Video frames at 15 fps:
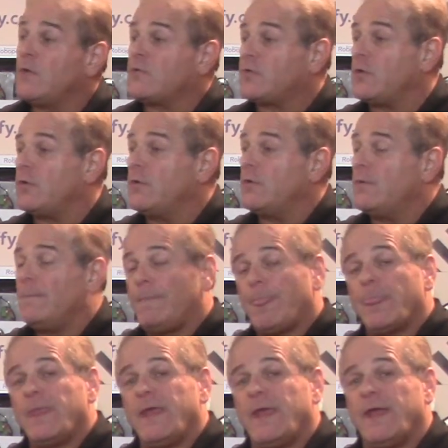Two,
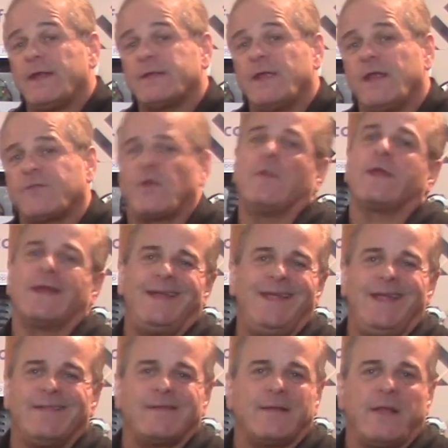it, it's only going to
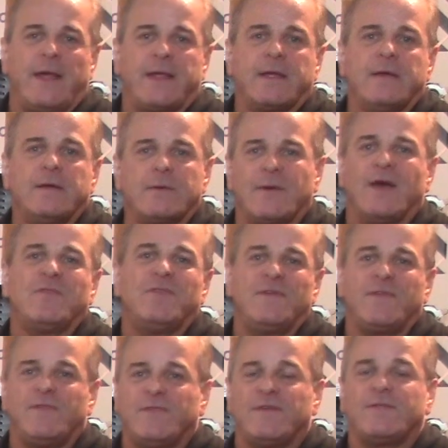heat to like around
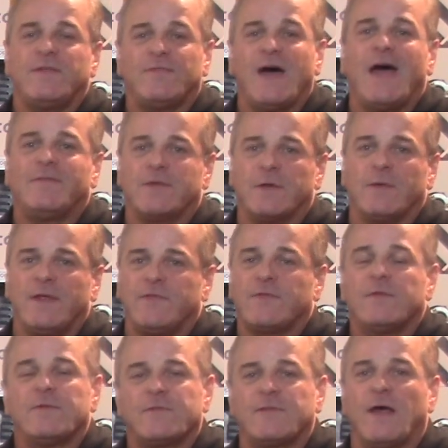50, 55
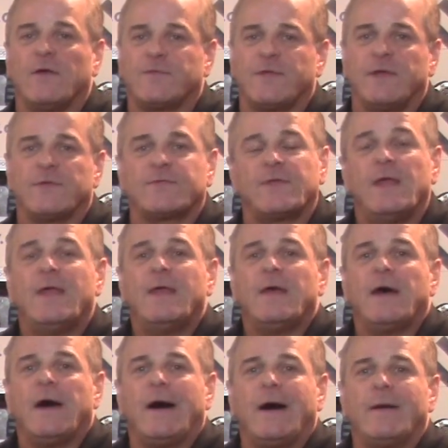degrees Celsius.
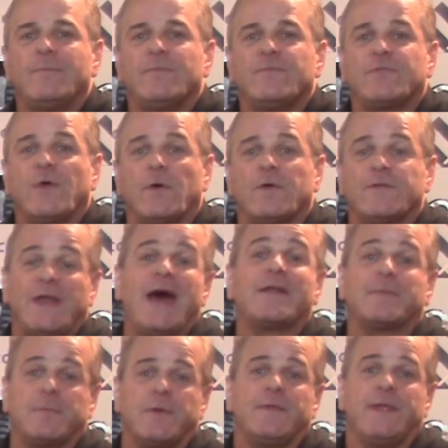Um, so as not
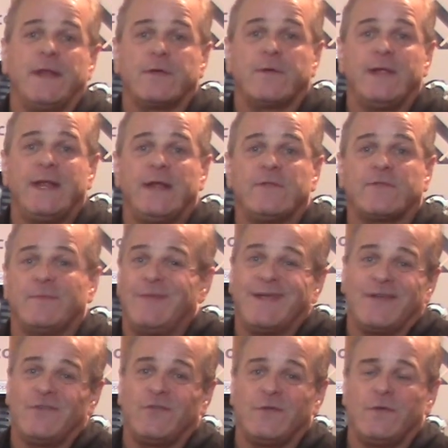to burn the ingredients and
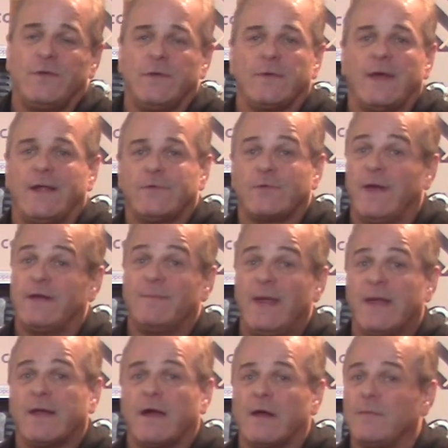because you're, you're not trying to
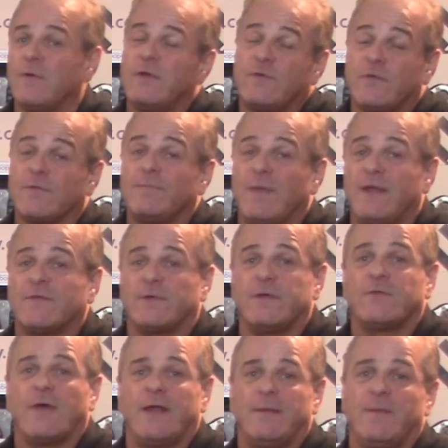make caramel, you're just basically
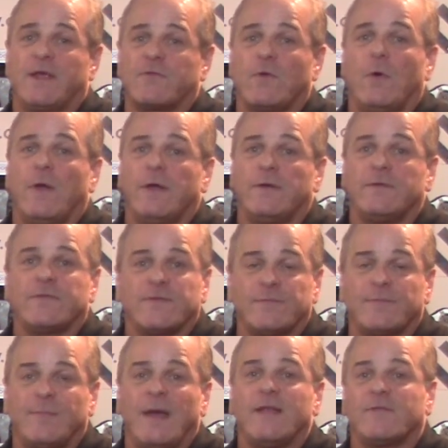trying to mix oil and
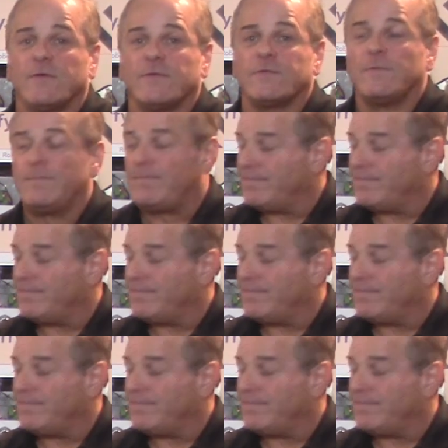spices.